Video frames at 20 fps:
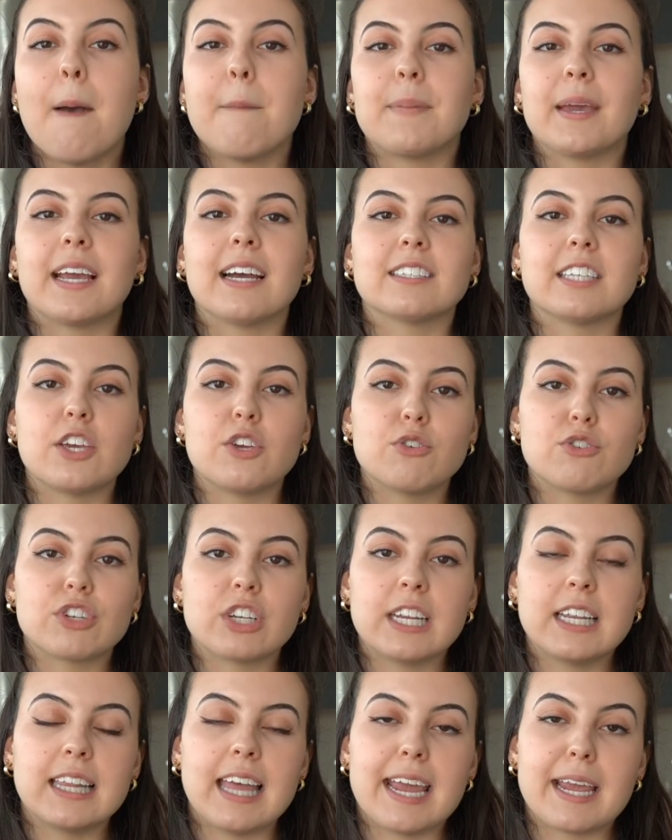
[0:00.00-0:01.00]
because I
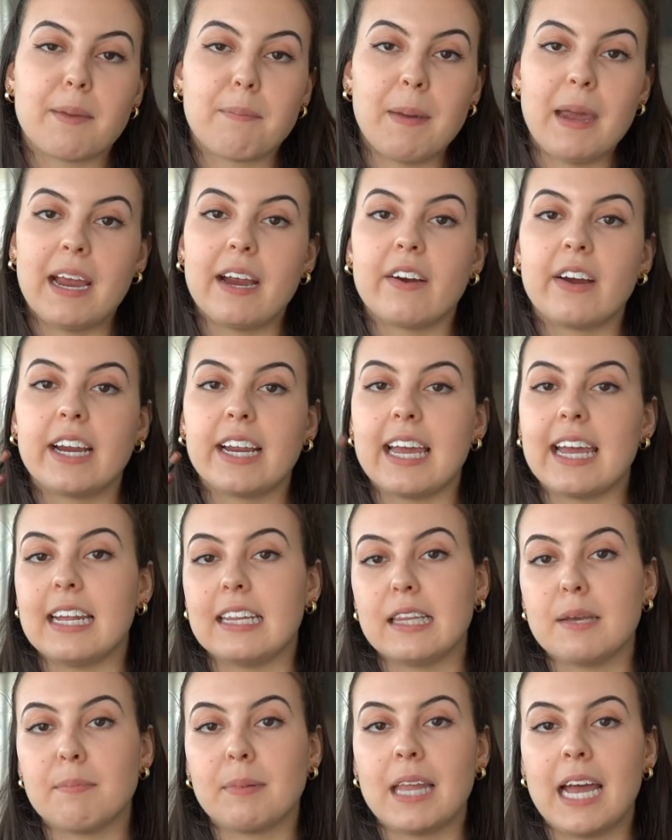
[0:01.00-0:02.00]
usually like pairing a
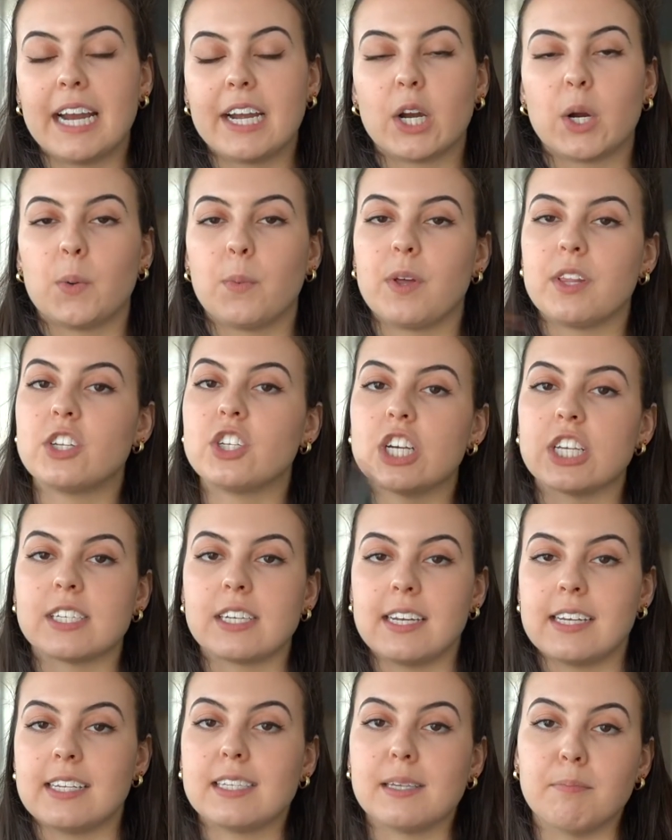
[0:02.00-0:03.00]
lip liner with just
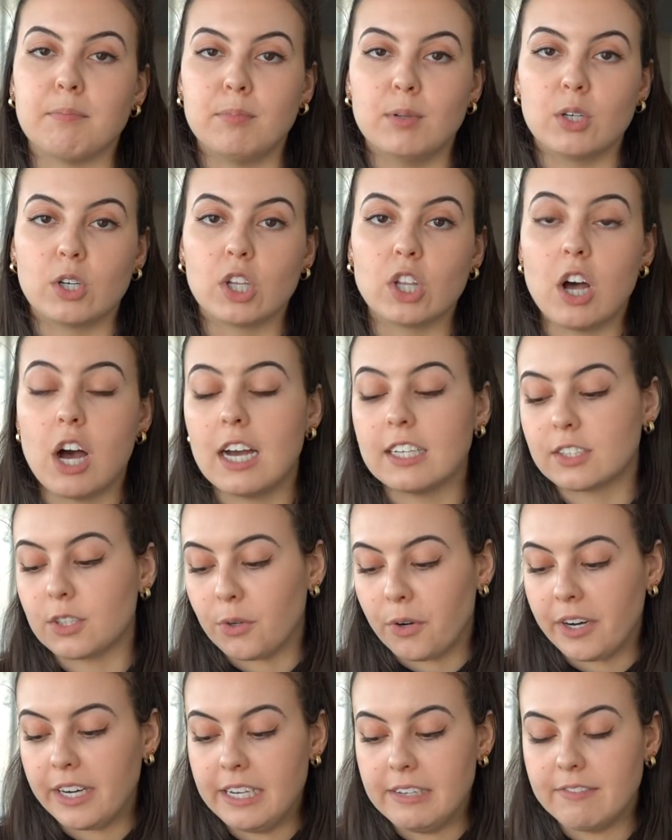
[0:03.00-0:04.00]
a simple gloss,
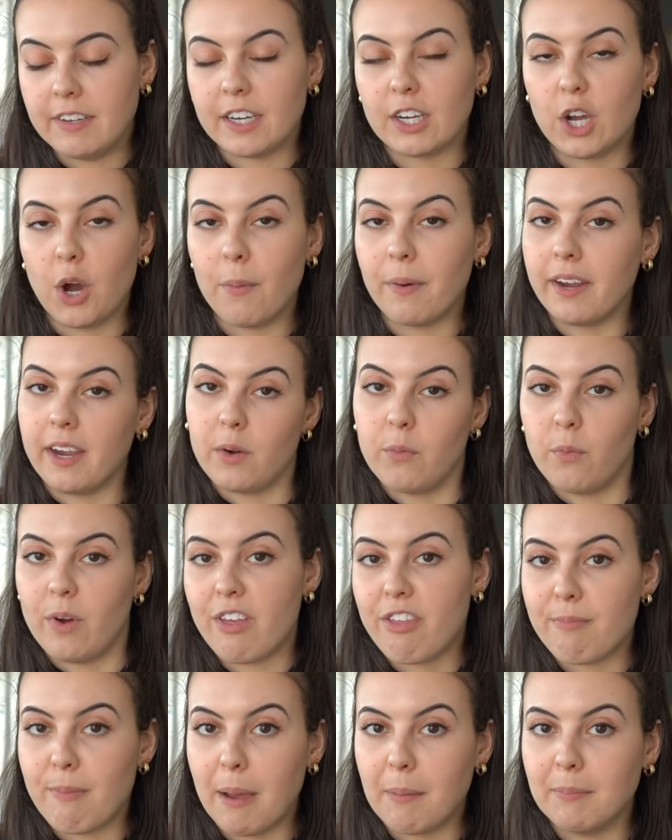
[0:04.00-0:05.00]
or even going in
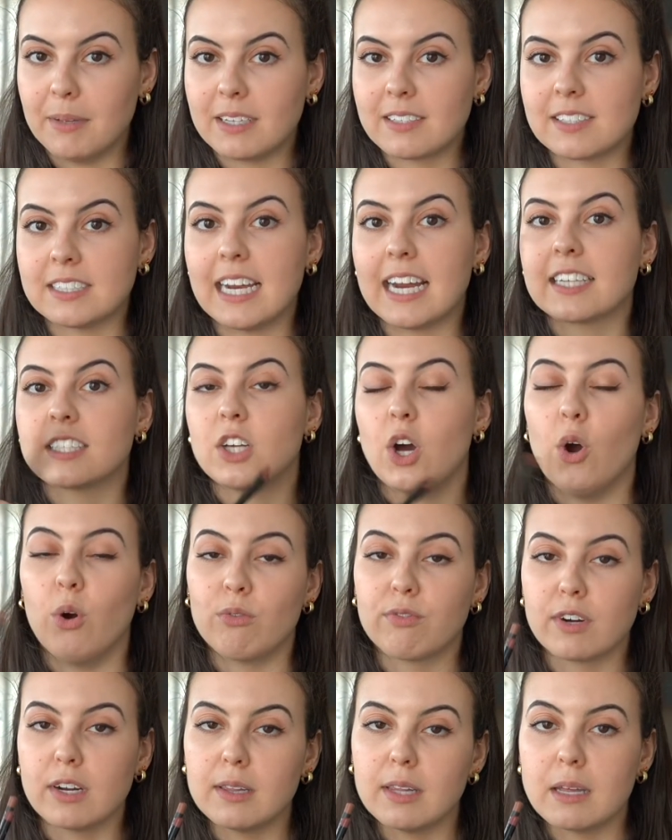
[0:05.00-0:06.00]
with my Blistex
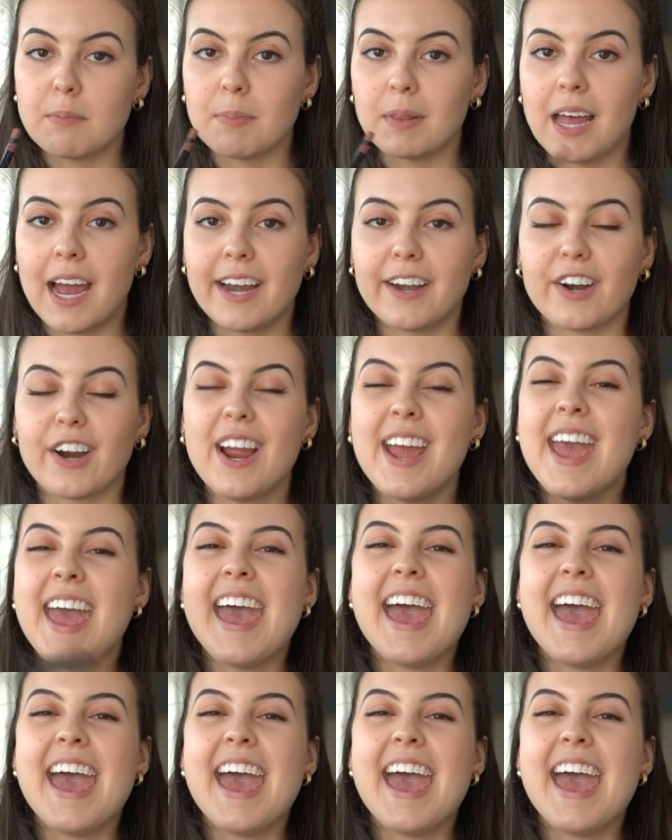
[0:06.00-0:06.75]
over a lip liner,